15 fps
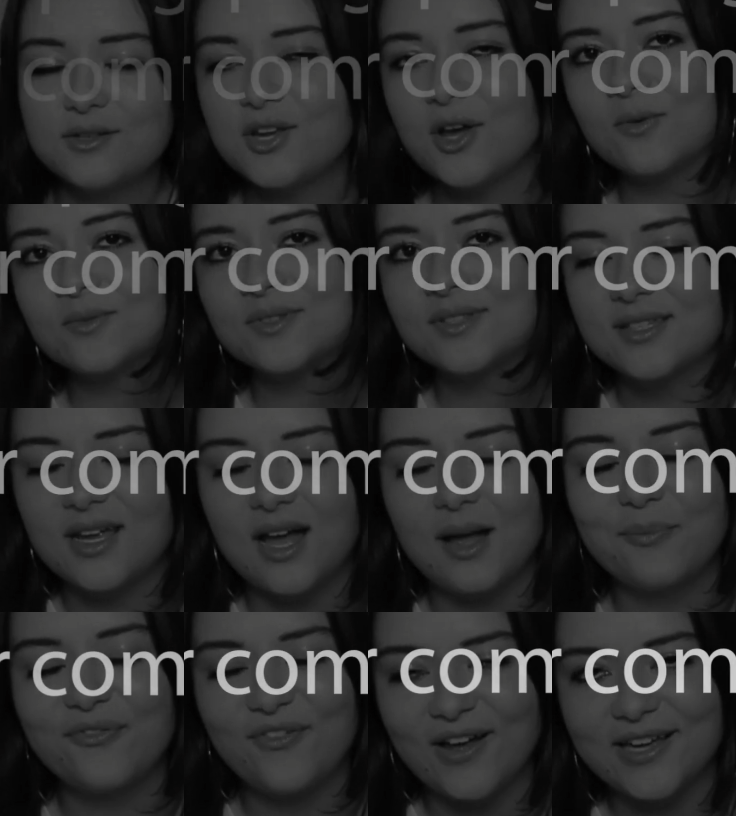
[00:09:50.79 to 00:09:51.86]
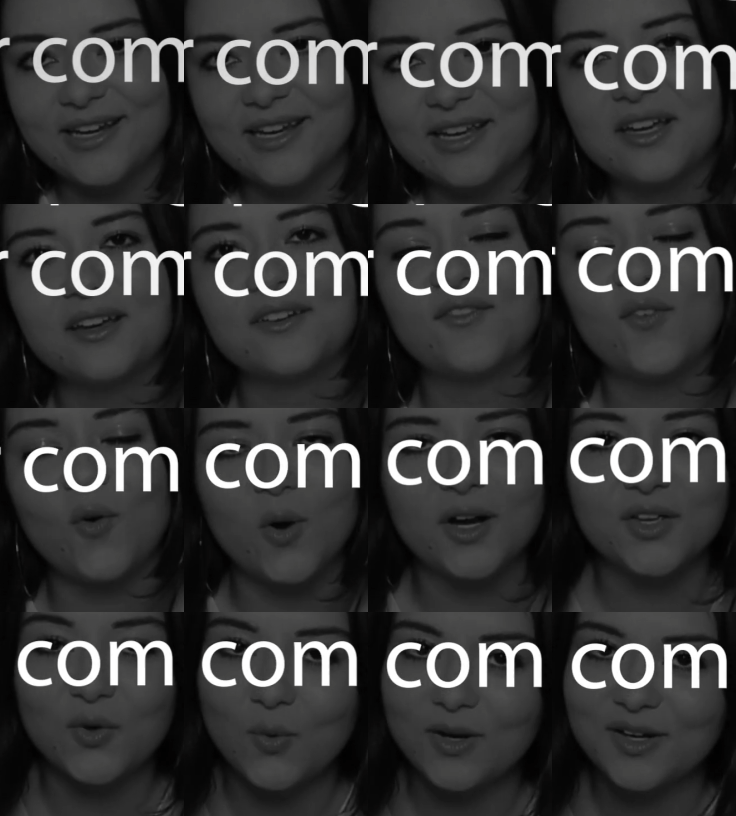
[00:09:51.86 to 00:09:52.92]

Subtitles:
Don't stop fighting for your